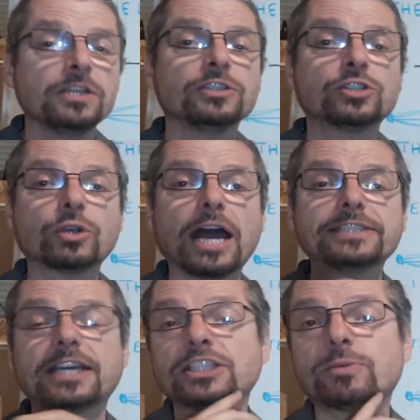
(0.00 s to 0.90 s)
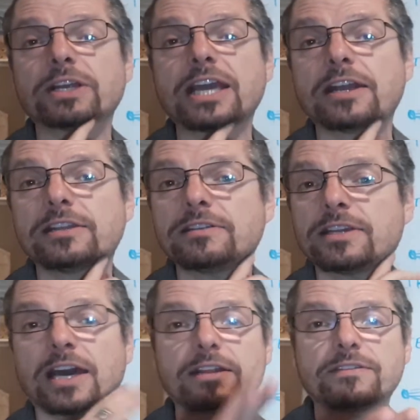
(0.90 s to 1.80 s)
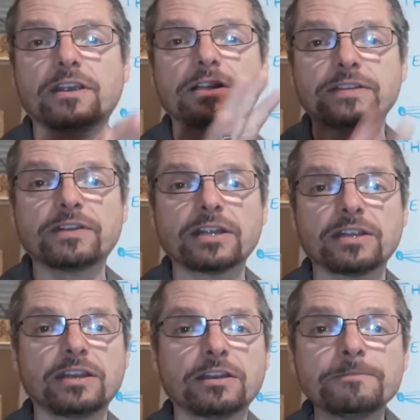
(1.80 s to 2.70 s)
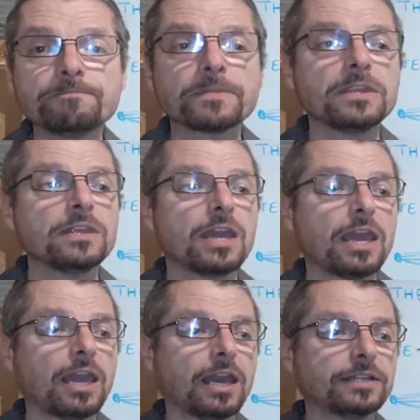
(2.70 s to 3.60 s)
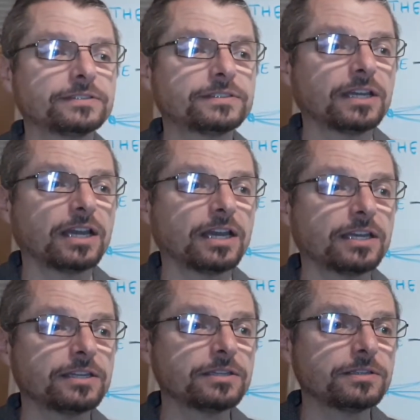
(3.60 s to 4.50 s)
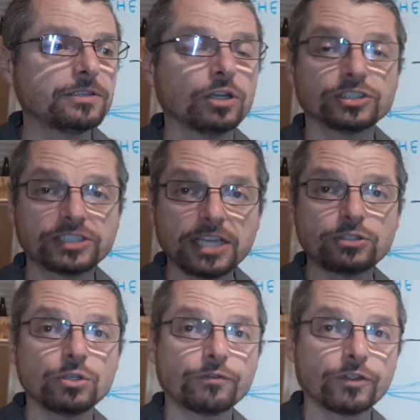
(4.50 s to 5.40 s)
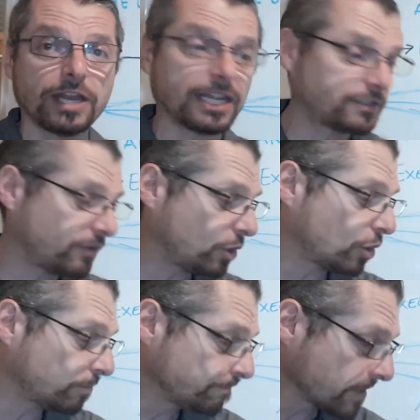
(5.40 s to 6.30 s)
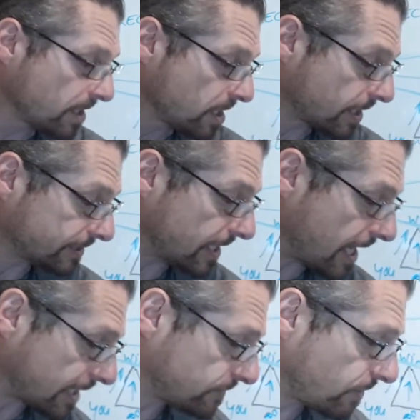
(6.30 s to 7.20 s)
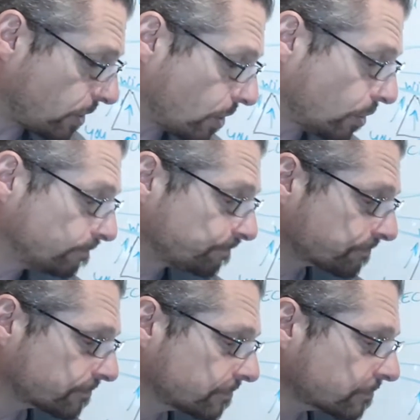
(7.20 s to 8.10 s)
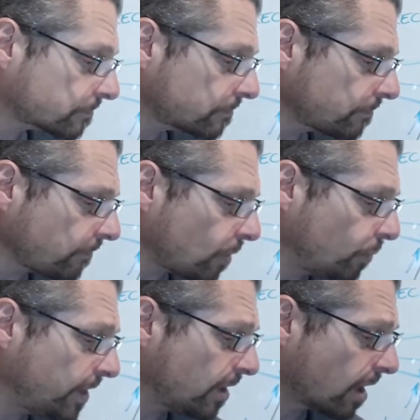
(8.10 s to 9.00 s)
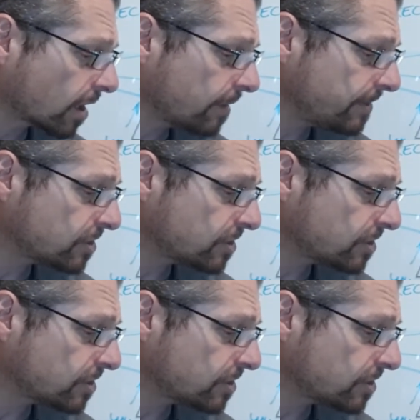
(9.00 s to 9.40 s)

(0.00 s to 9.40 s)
So guys, I just want to cut it there, leave it out here, and stay tuned for the next video, because the next video we are going to be